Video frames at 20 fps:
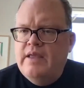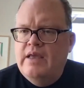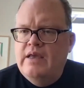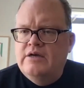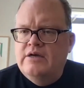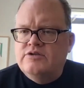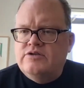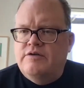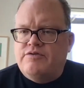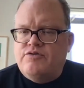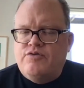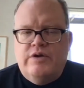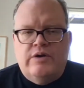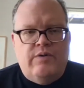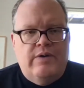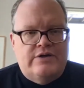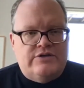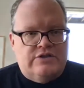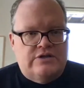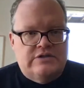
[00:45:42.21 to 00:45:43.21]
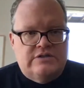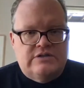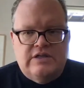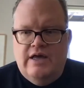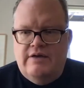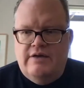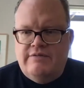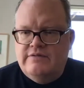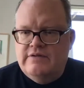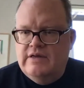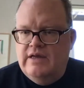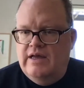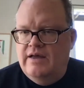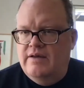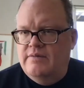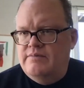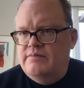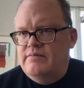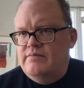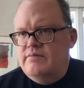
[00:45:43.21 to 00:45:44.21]
have 3 questions left,
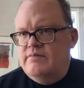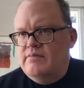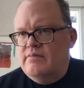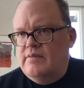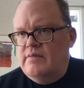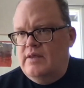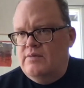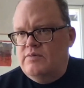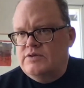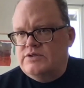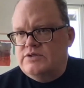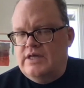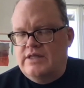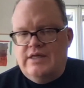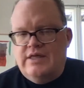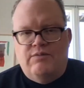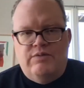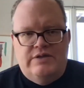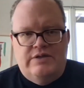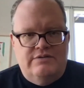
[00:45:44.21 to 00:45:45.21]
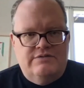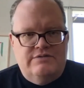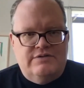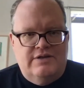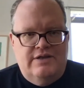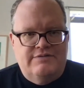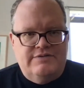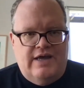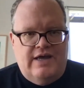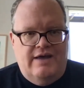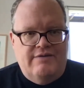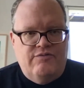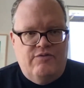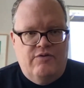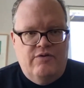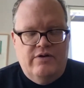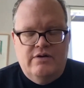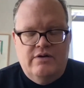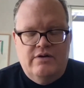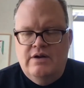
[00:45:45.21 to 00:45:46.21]
which I think we still have time
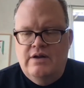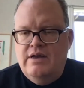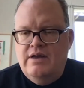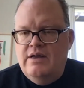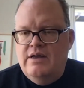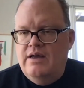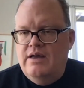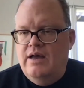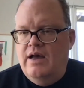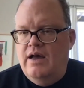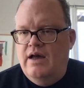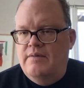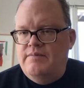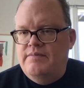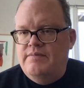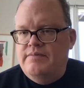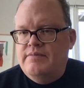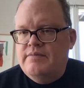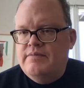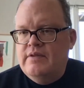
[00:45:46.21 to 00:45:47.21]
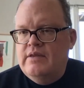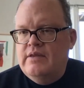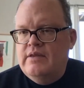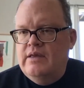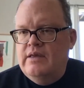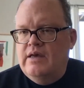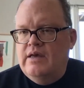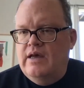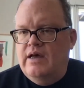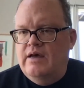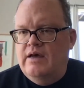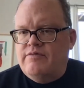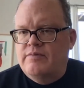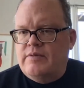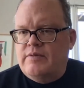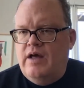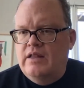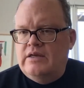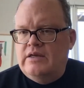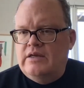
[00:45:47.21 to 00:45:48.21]
for. From
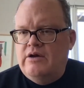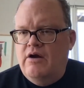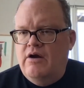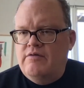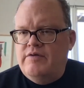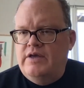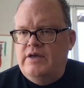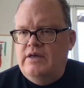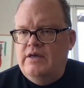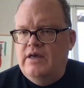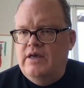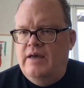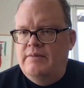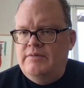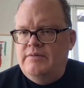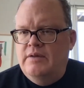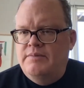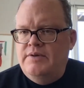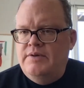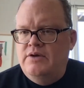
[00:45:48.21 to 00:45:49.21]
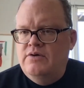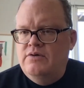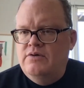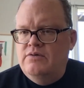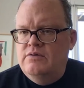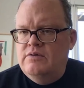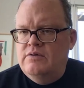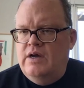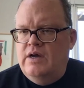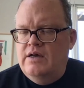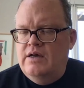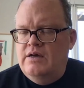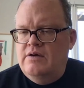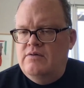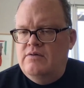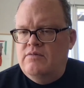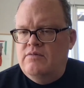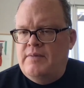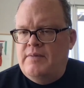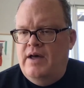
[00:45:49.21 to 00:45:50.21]
Colin Garvey, M.W.
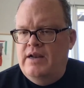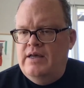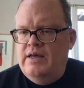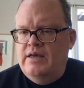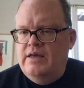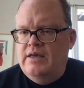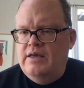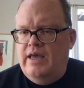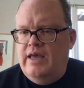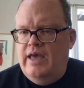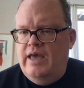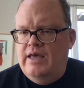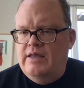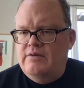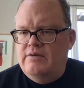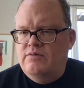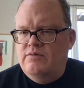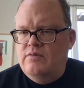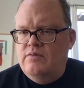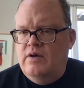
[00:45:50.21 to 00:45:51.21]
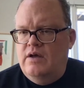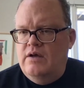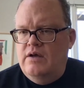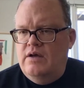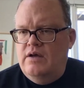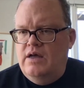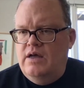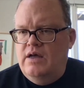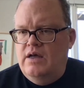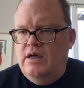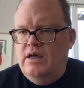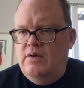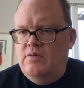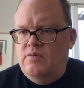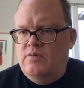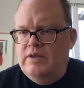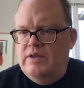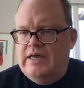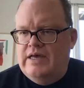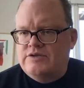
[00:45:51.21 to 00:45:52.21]
Ramana, and
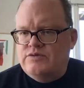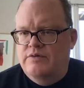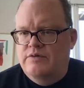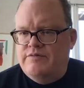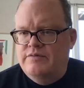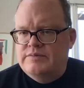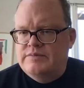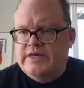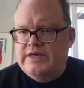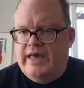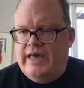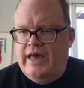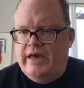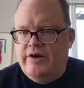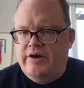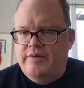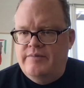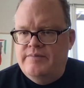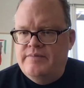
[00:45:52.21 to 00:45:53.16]
one last one from Sig Hecker.